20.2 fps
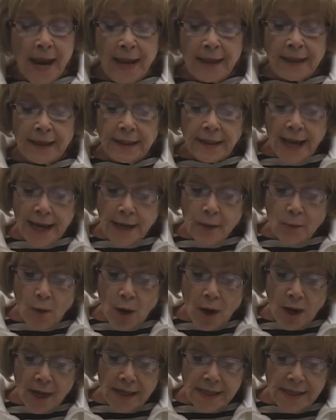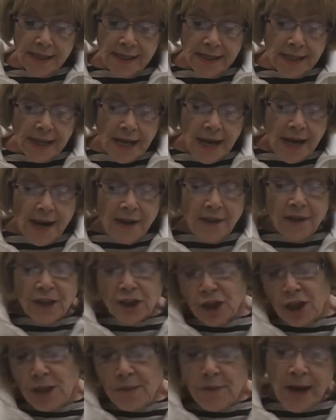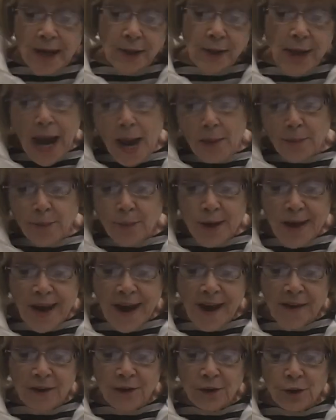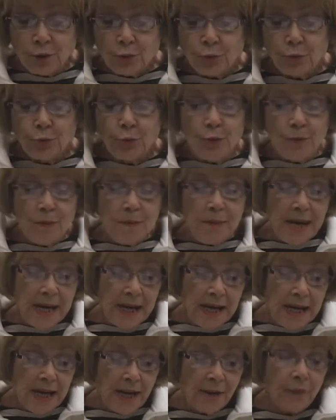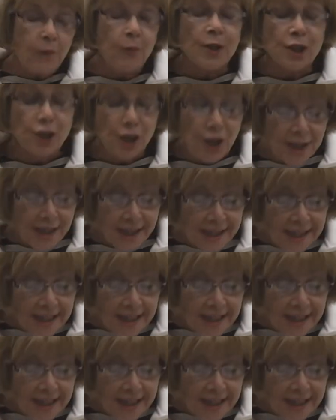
And likewise, that she might apprehend the true meaning of what she